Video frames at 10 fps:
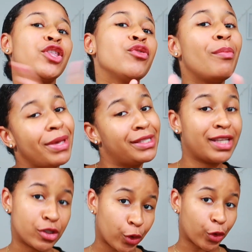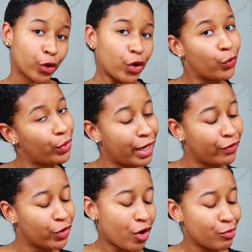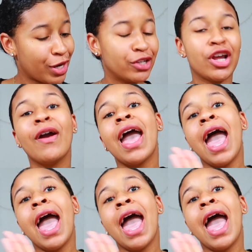You a business girl, whatever, you know what I'm trying to show.